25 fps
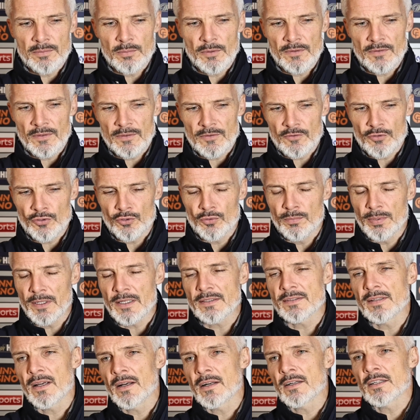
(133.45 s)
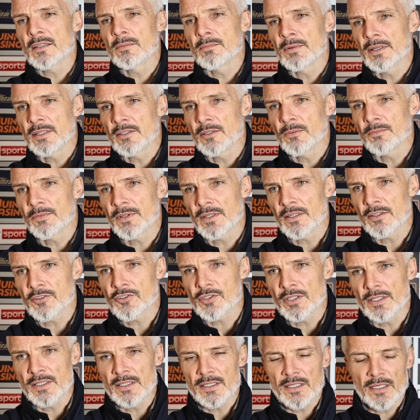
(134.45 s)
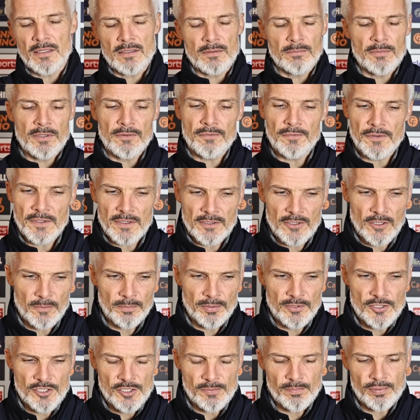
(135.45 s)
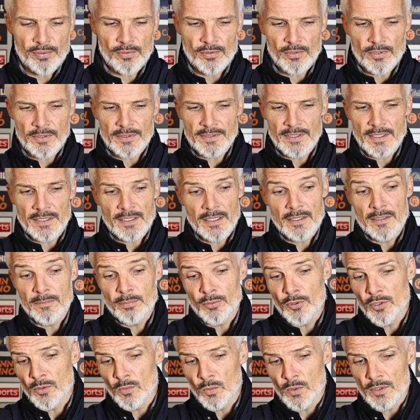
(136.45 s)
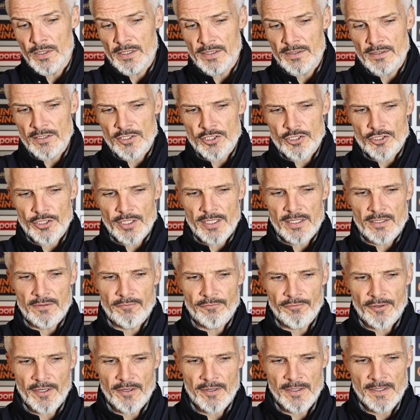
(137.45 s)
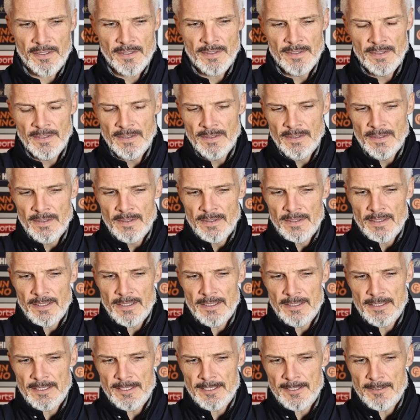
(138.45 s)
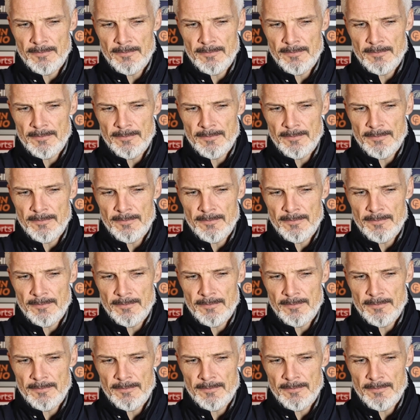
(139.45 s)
We've got 2 big target men up there trying to get the midfield up and support, and then get the ball wide to Strain and Ferry, and